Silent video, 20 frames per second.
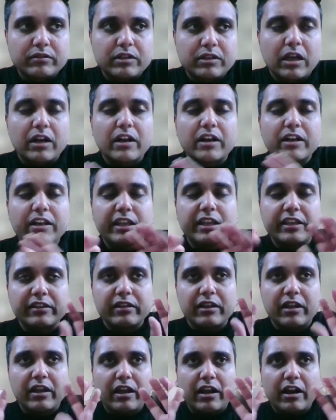
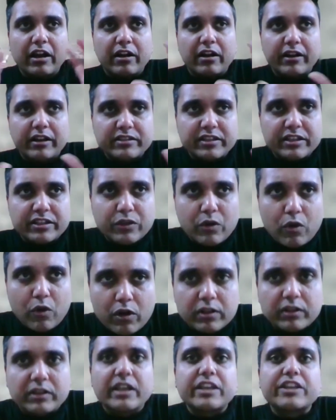thoroughly addresses
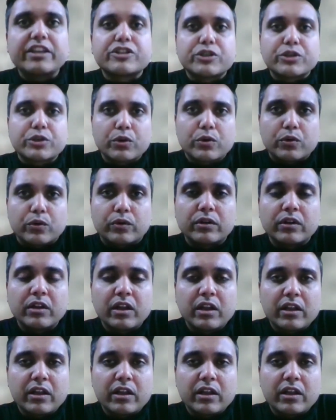all the issue,